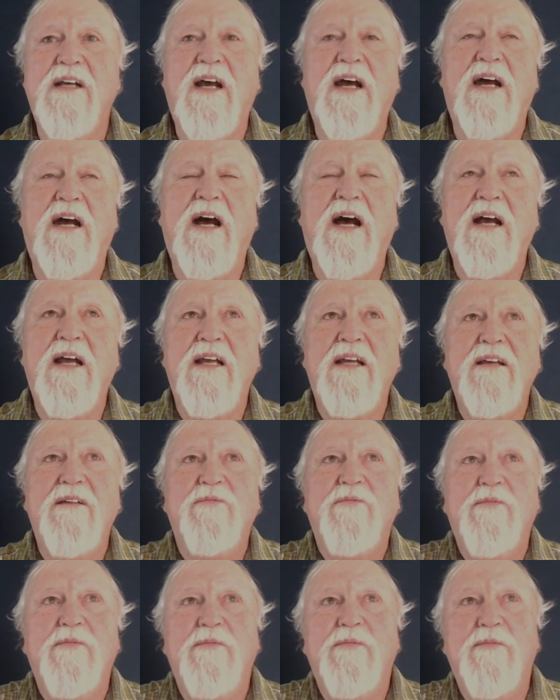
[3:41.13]
I
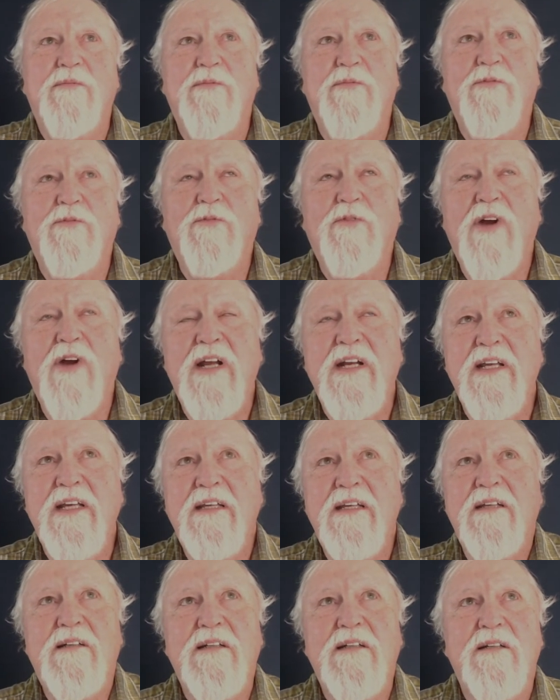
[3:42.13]
am
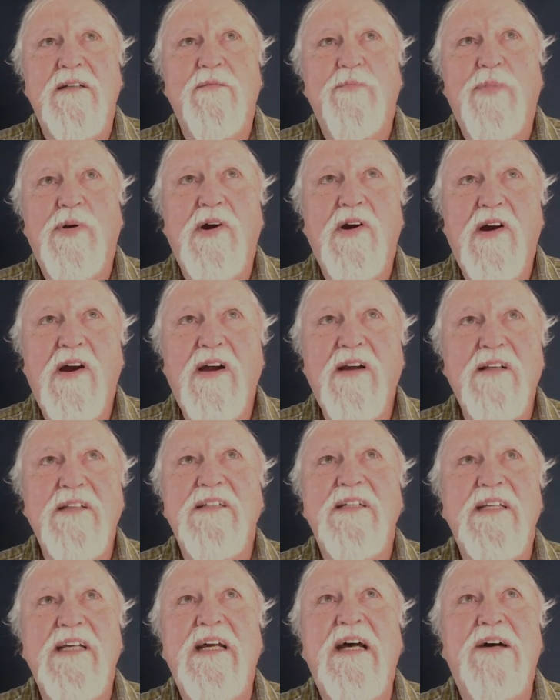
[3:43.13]
running
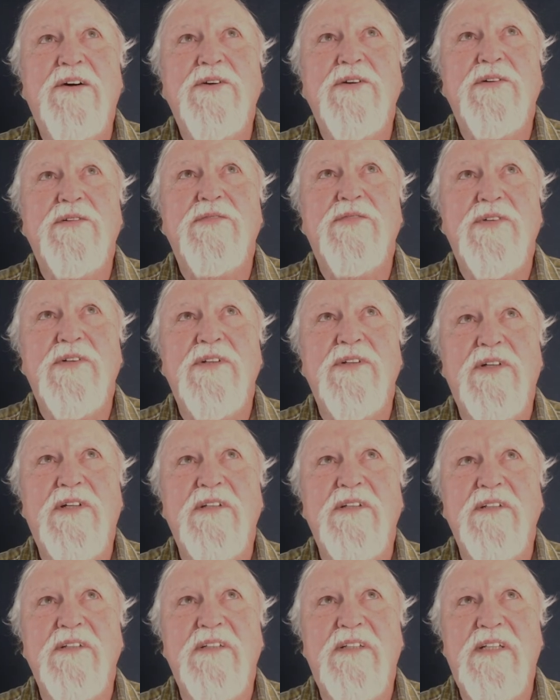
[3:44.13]
partly out of a
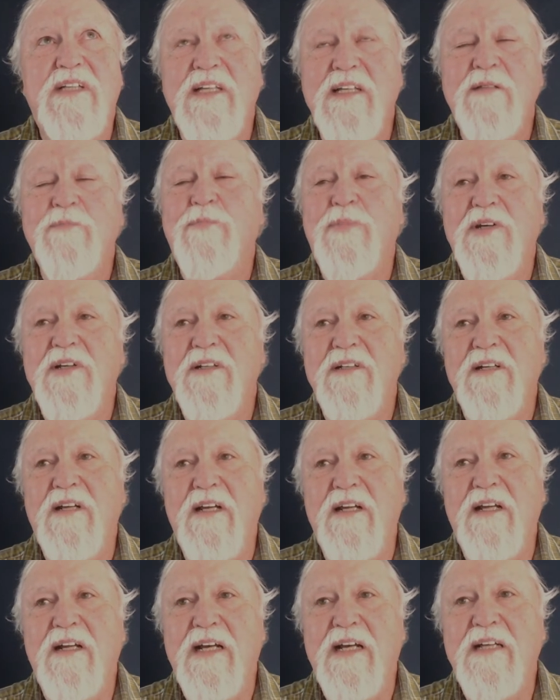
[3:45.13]
deep
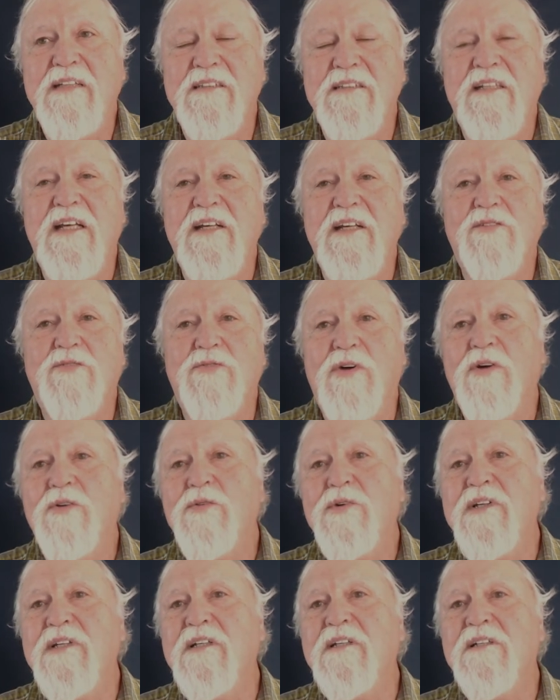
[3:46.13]
and I'd say
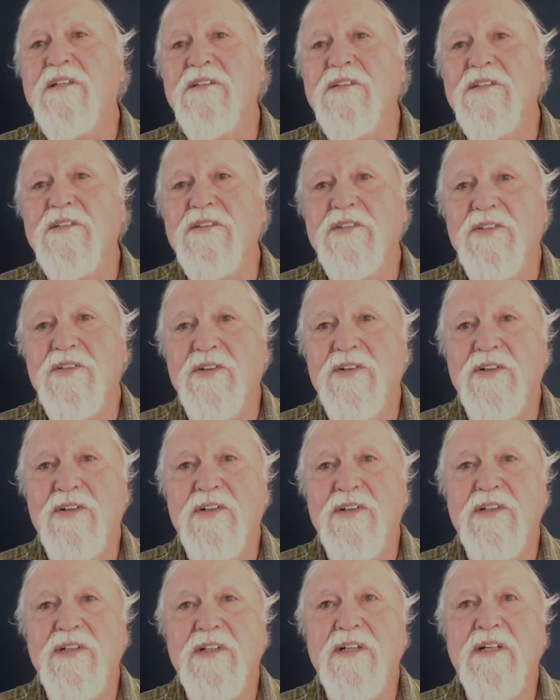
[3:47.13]
growing
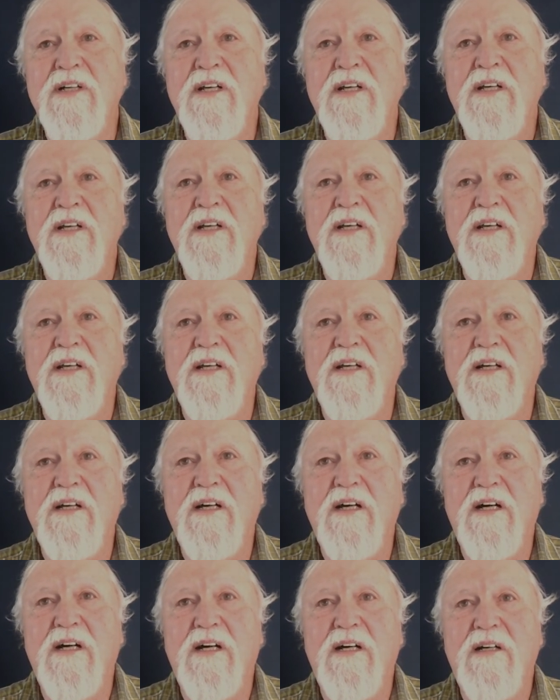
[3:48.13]
concern
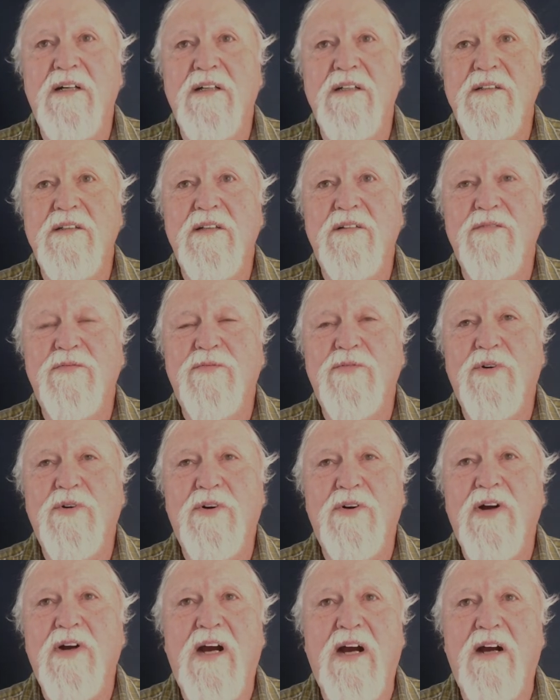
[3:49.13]

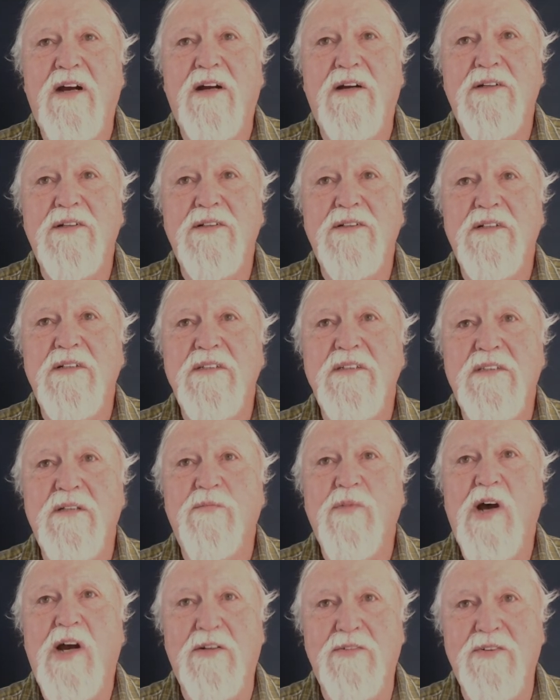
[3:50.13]
for our
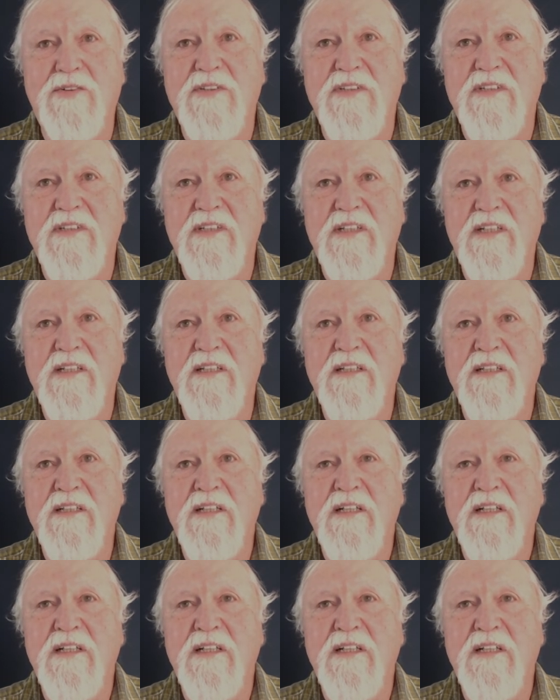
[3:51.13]
democracy.